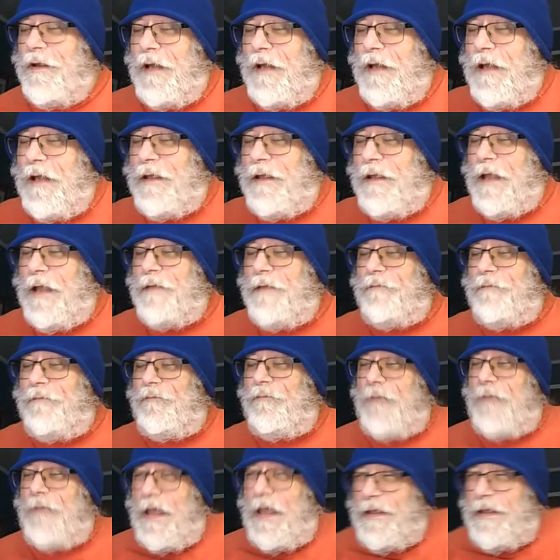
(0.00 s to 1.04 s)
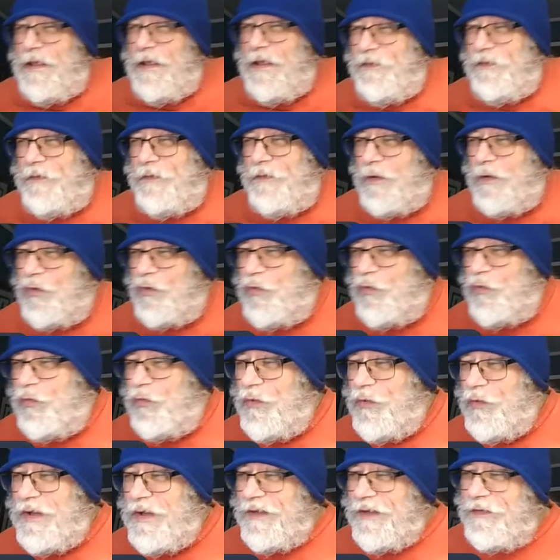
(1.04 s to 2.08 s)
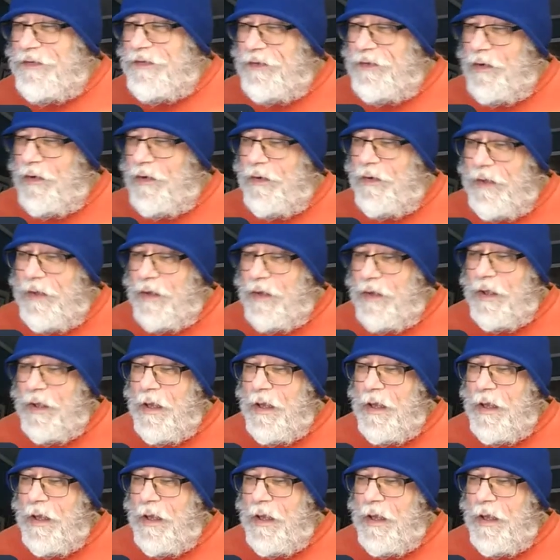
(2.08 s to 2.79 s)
I, I I guess the critics or the